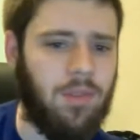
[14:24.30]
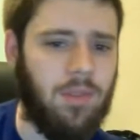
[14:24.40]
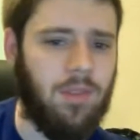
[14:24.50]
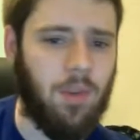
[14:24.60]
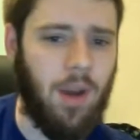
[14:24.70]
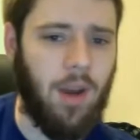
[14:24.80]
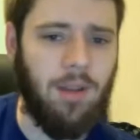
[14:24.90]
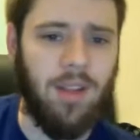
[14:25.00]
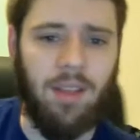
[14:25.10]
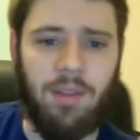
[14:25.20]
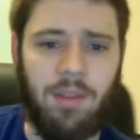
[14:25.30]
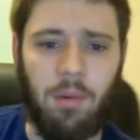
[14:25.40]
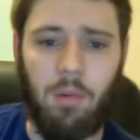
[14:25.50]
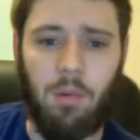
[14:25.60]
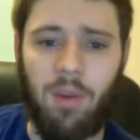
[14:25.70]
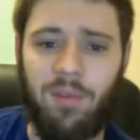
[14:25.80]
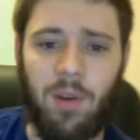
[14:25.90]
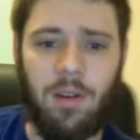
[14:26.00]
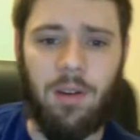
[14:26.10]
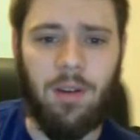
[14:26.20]
squatting or deadlifting with 1
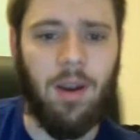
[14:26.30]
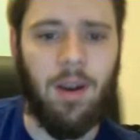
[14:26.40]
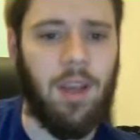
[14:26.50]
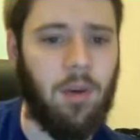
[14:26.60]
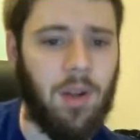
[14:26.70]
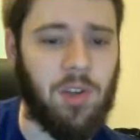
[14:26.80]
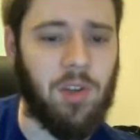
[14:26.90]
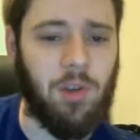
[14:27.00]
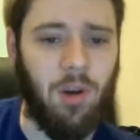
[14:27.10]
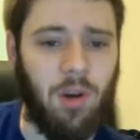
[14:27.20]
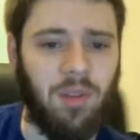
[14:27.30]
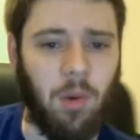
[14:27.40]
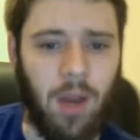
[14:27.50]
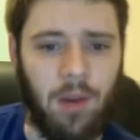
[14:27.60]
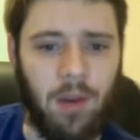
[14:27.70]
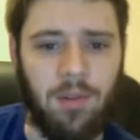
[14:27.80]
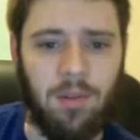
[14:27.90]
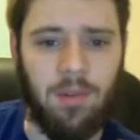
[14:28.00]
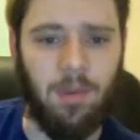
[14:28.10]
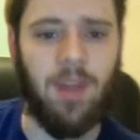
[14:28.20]
foot an inch or two off the
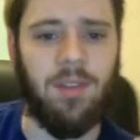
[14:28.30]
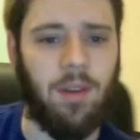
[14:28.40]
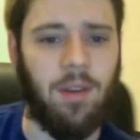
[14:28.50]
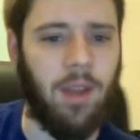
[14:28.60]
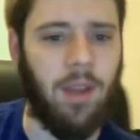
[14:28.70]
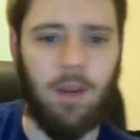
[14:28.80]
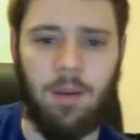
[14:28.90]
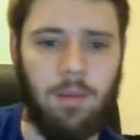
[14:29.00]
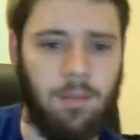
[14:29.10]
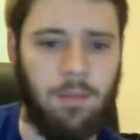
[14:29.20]
ground, raised on like a